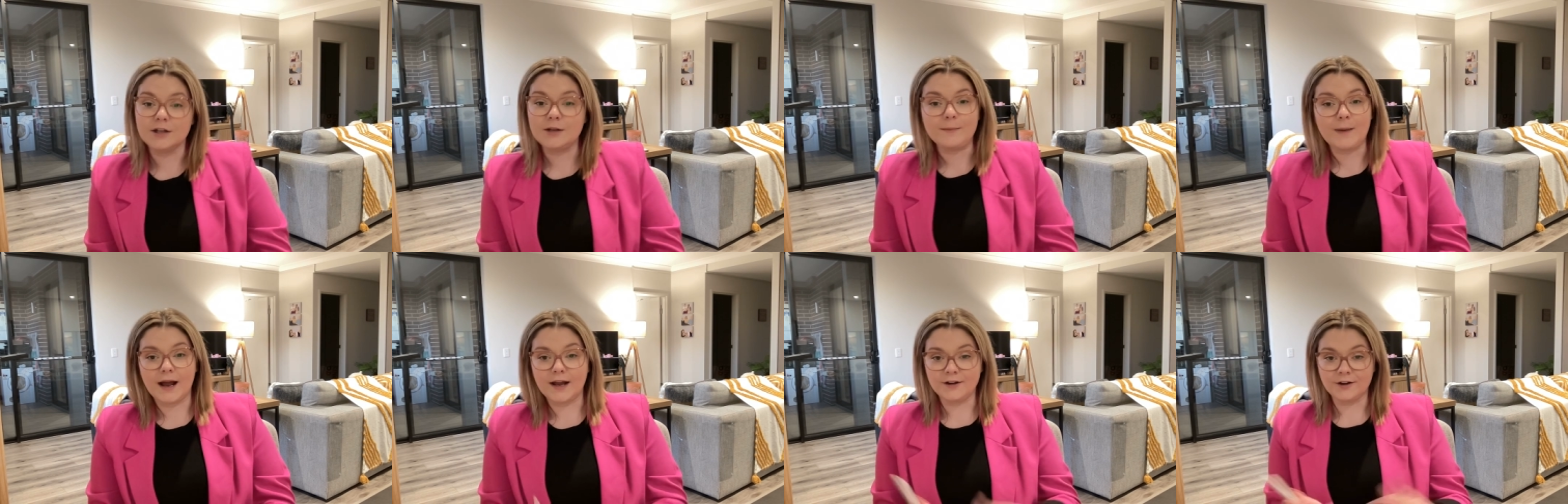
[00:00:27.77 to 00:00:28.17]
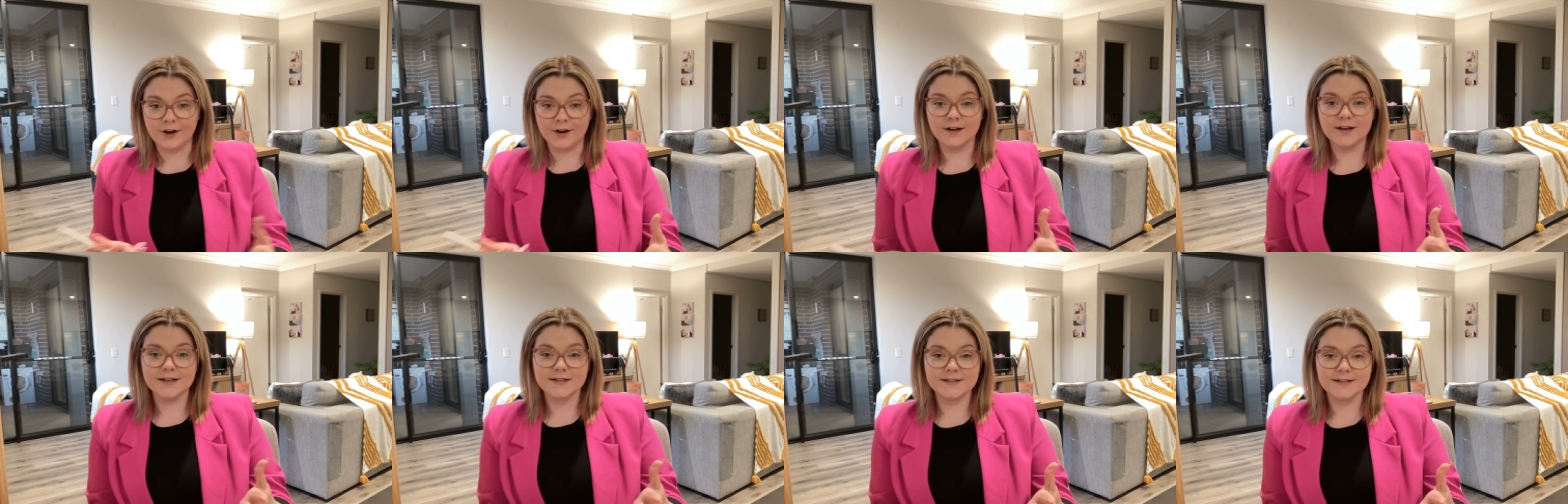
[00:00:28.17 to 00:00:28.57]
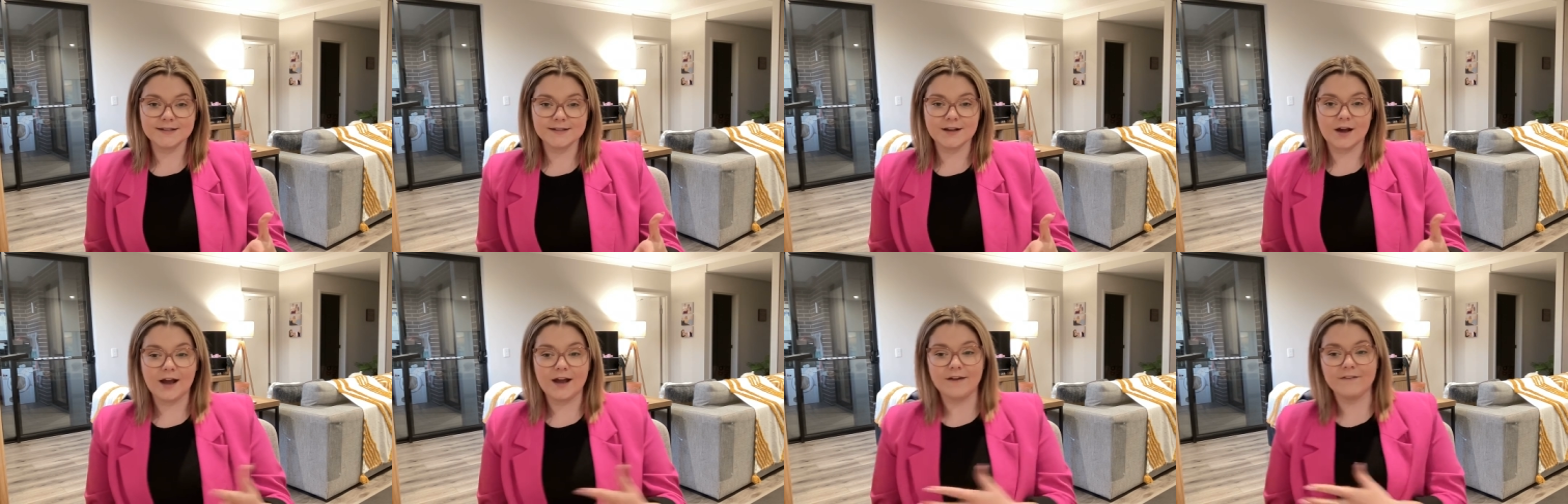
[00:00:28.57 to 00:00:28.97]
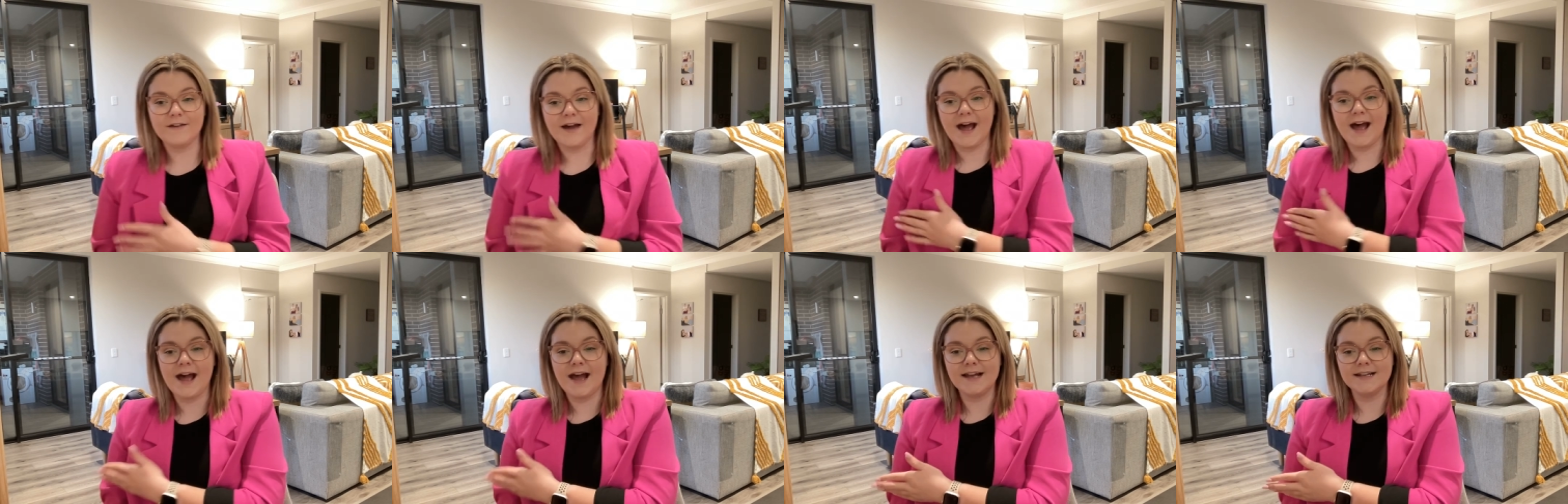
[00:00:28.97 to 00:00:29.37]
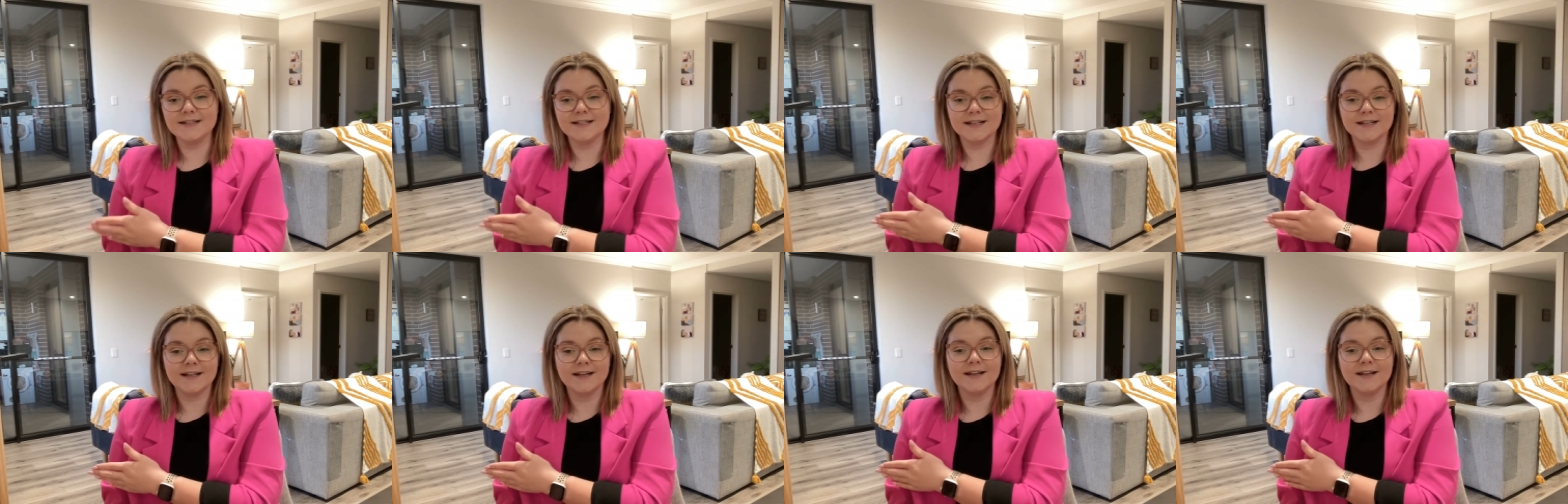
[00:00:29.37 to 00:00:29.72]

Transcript: You might notice I've had